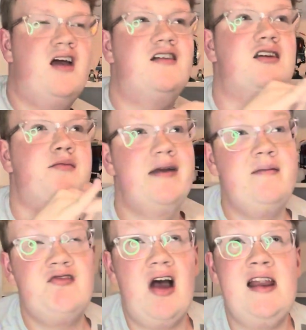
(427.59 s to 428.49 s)

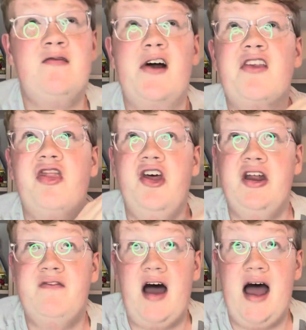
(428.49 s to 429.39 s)
Sabine Wren was
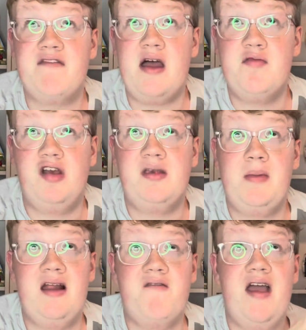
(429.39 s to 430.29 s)
35 at Books and
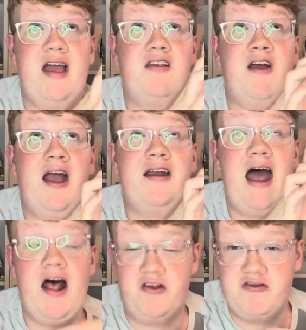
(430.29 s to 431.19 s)
Minifigs, and
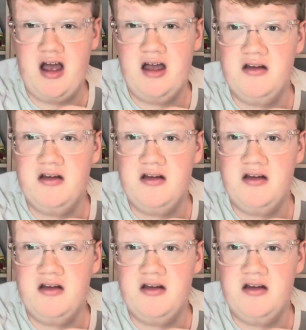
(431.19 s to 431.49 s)
Ezra